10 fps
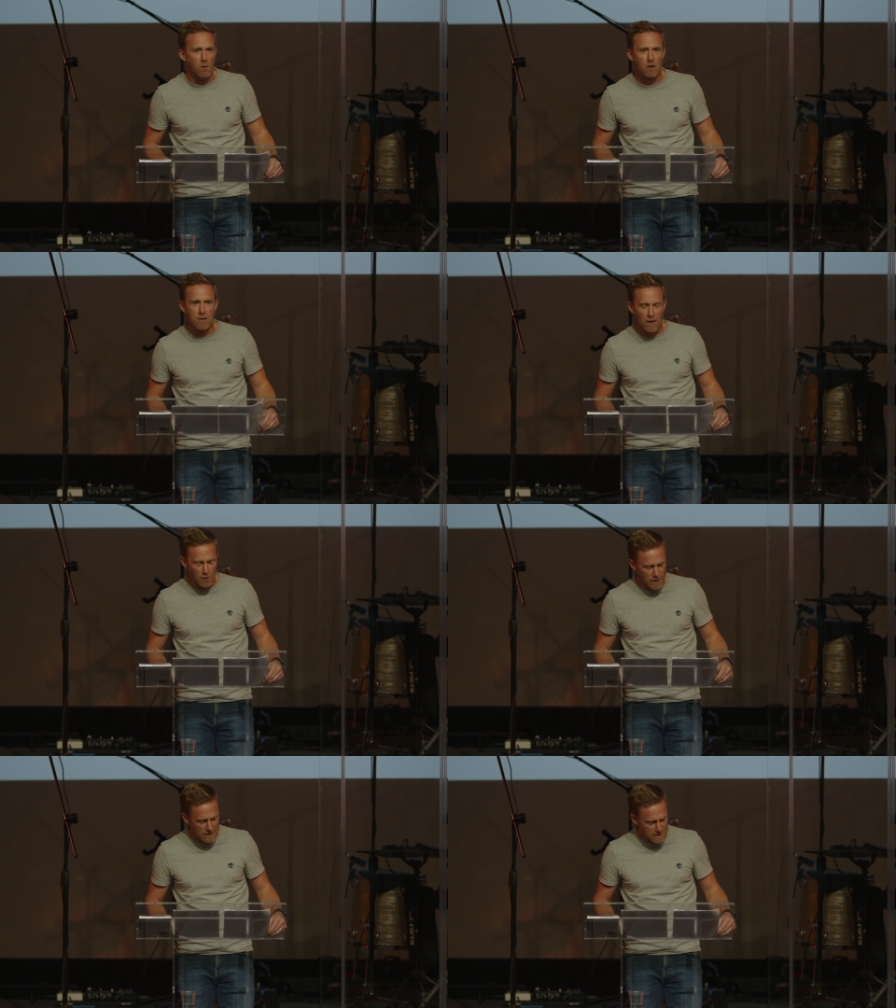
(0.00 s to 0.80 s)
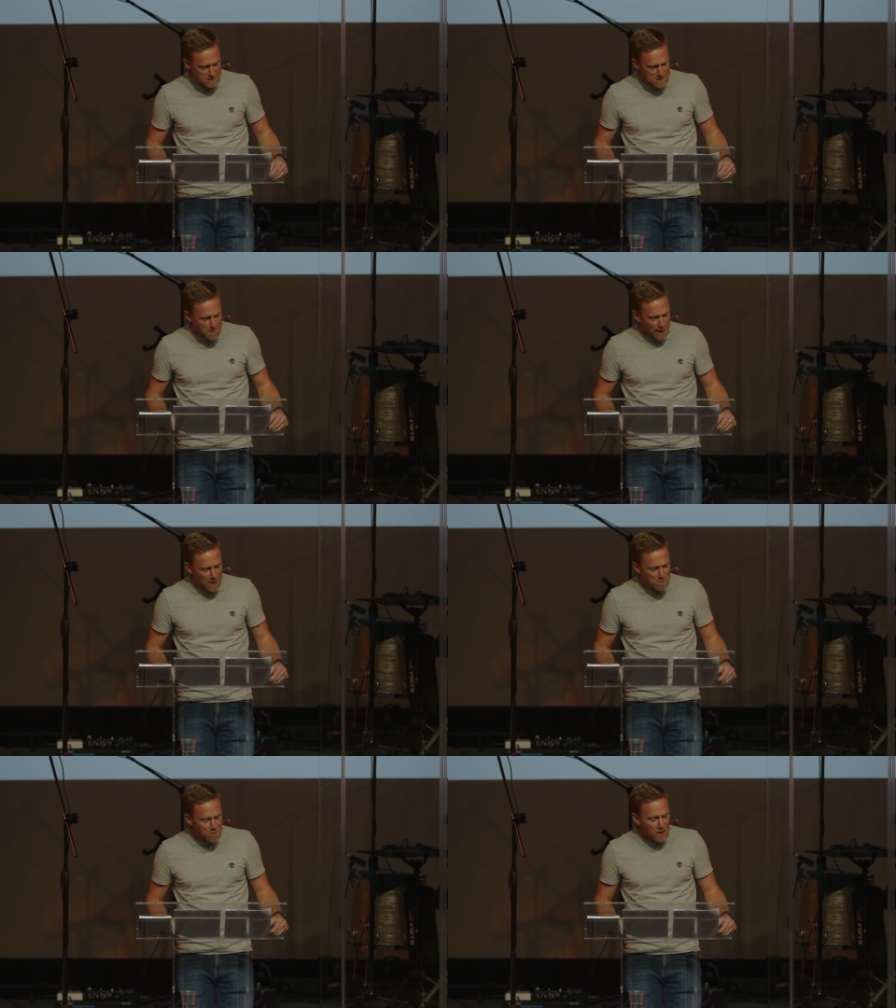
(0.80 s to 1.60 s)
So we'll keep going.
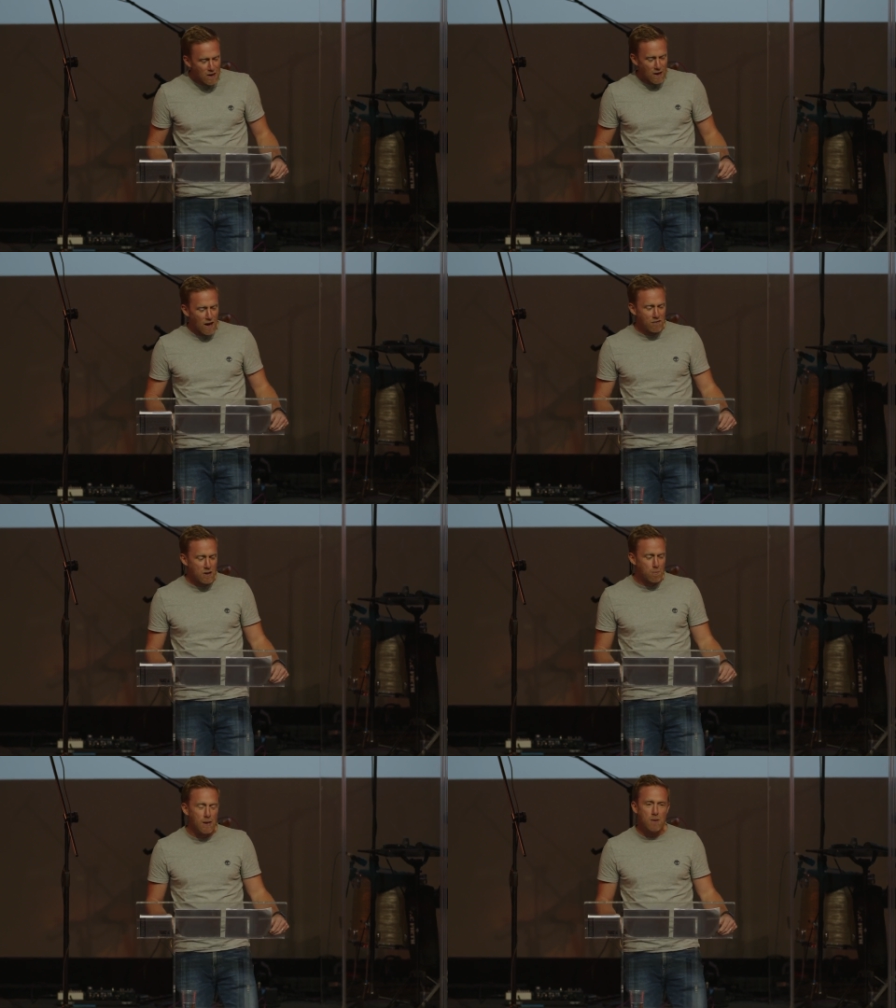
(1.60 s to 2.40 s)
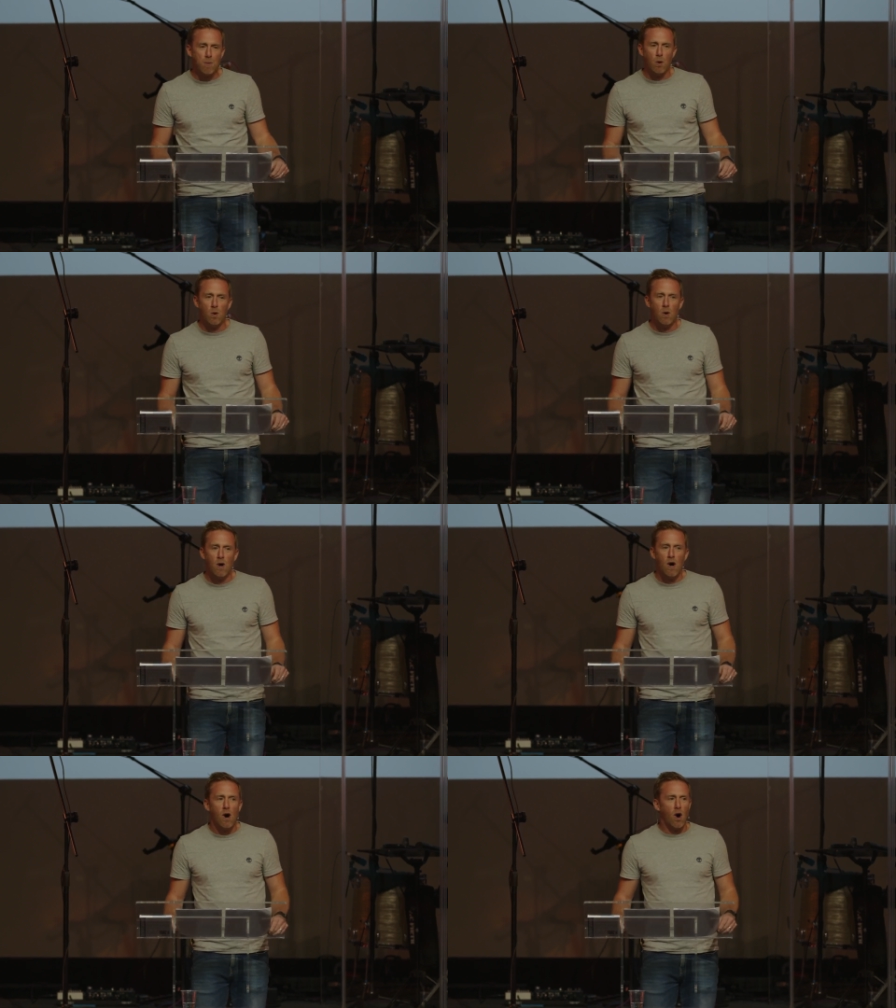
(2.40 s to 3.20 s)
Um, loving people
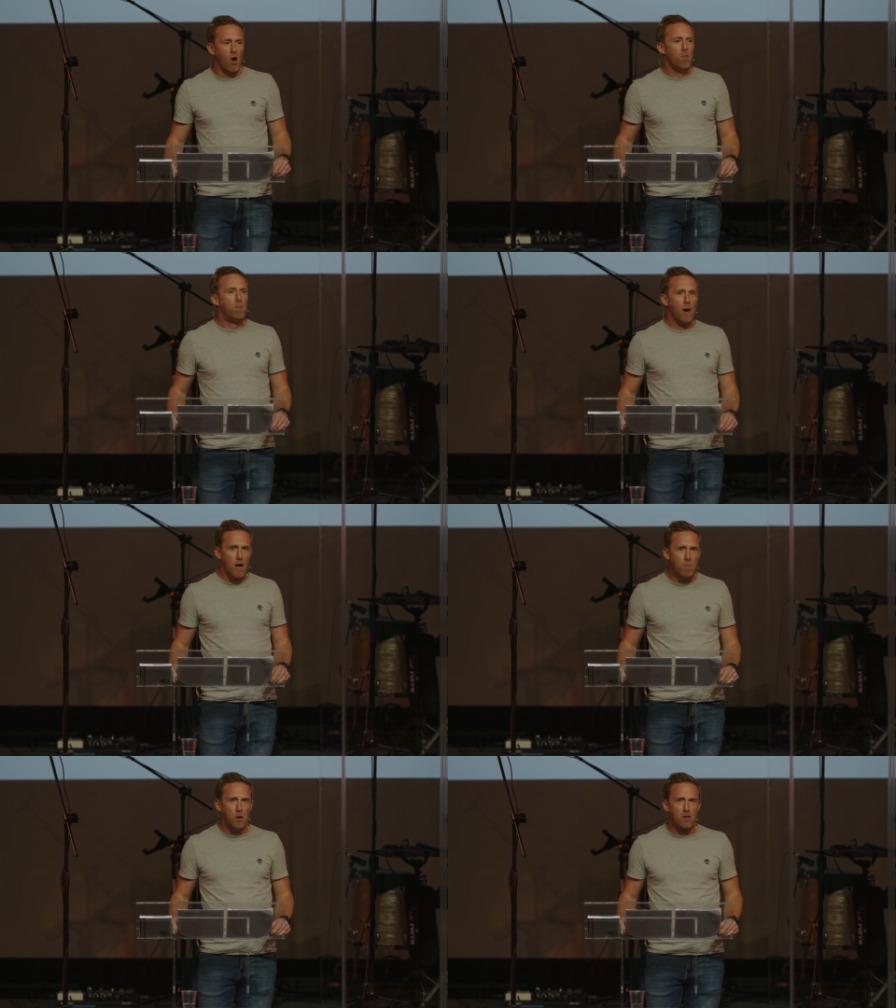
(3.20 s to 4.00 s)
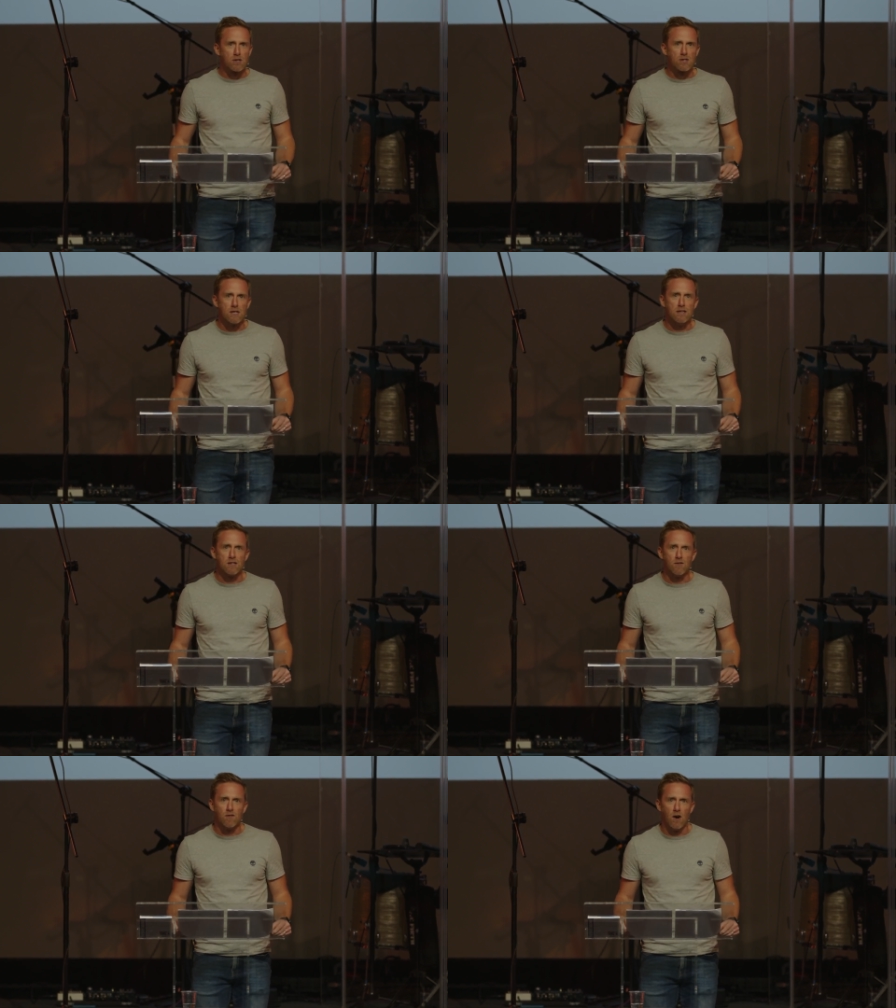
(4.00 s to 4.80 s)
on purpose
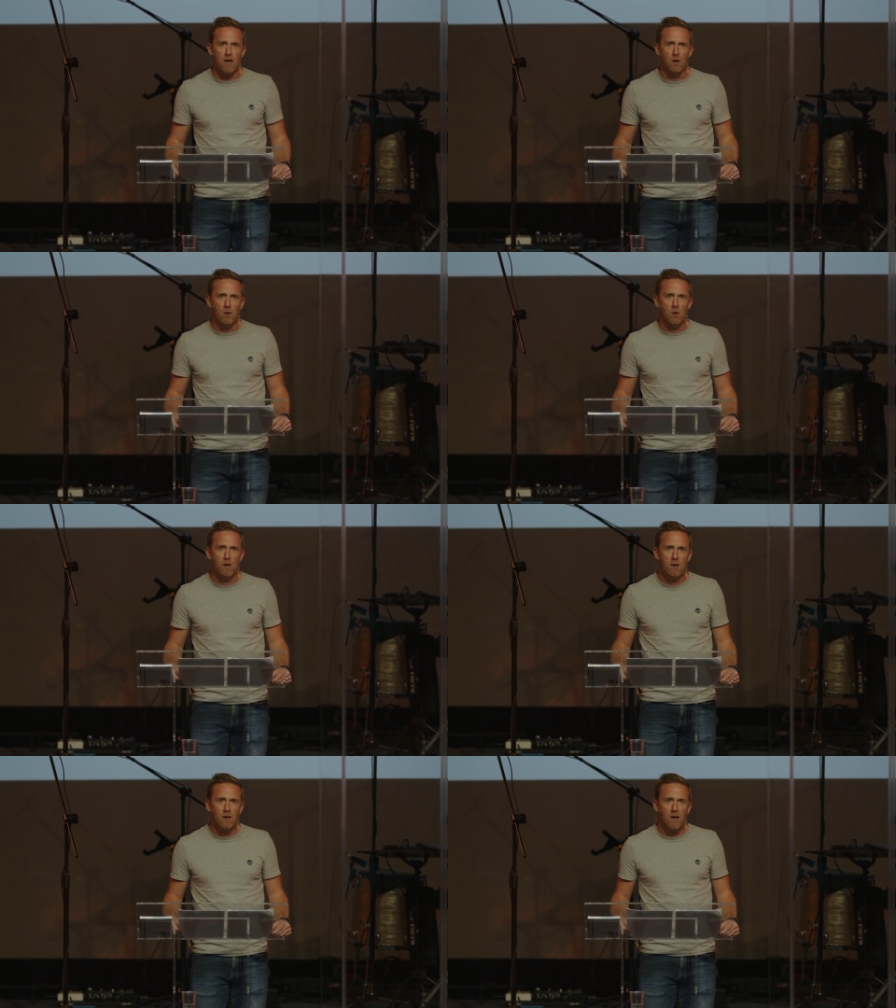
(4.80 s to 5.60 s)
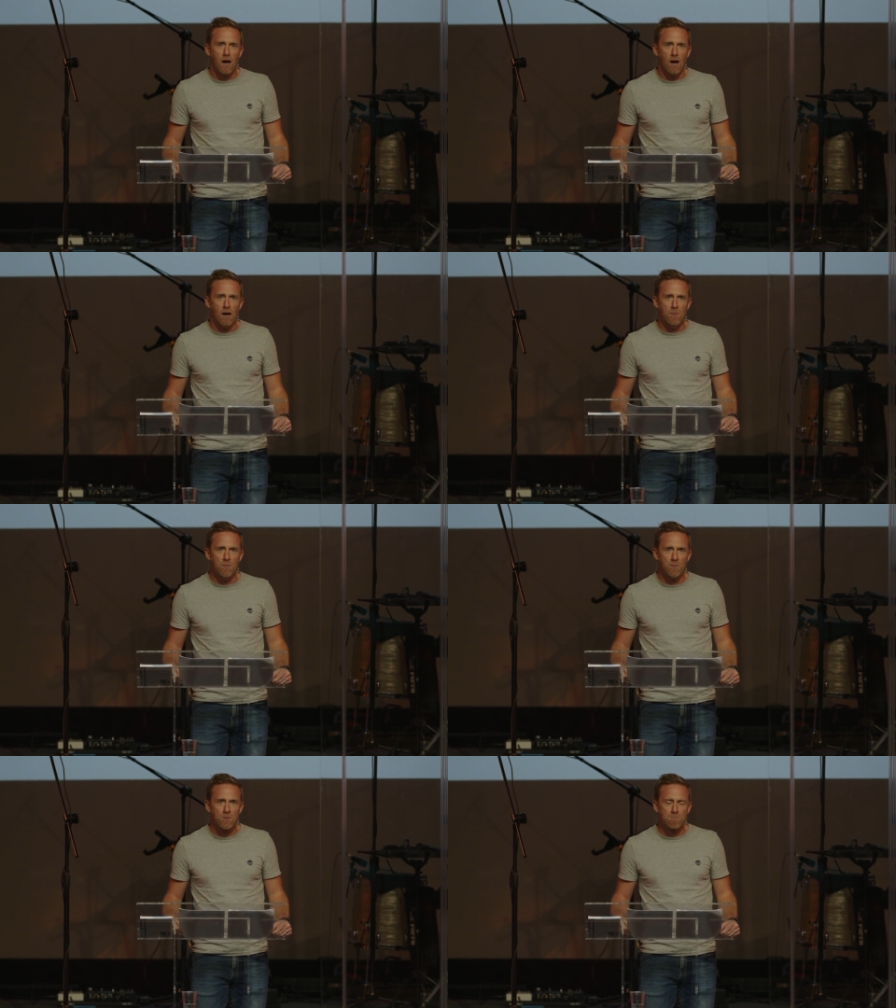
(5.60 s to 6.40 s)
is the final...
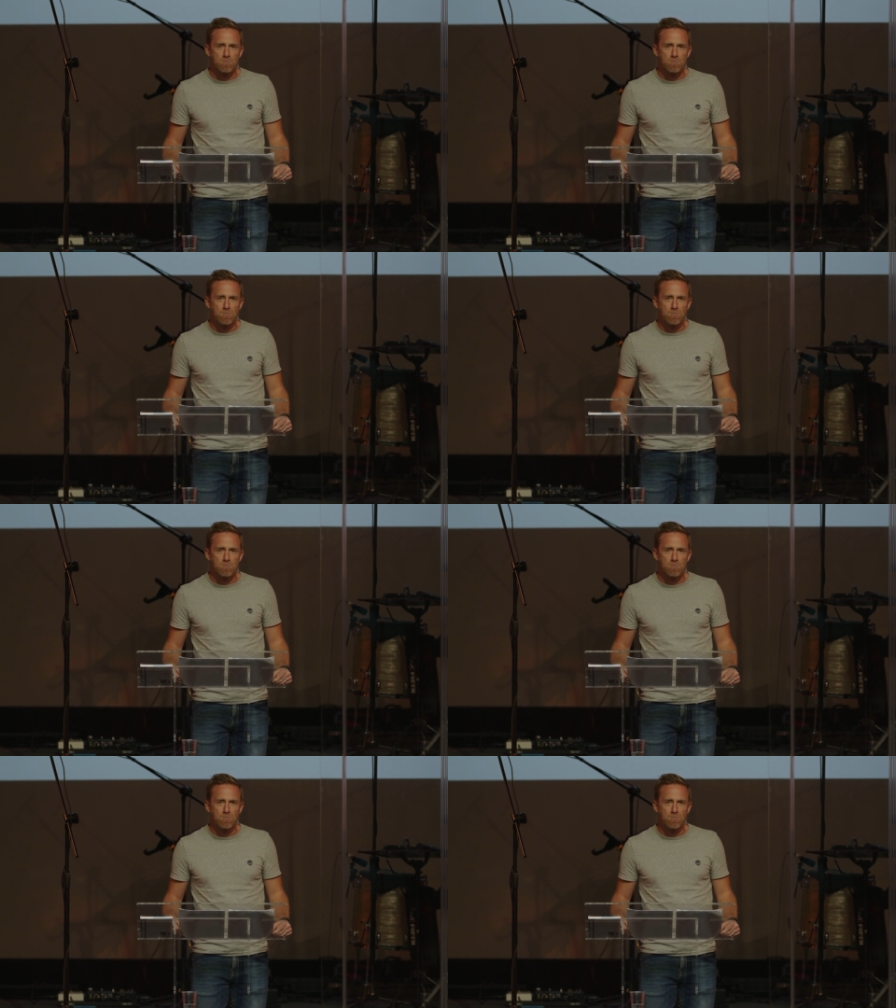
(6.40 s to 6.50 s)
Um,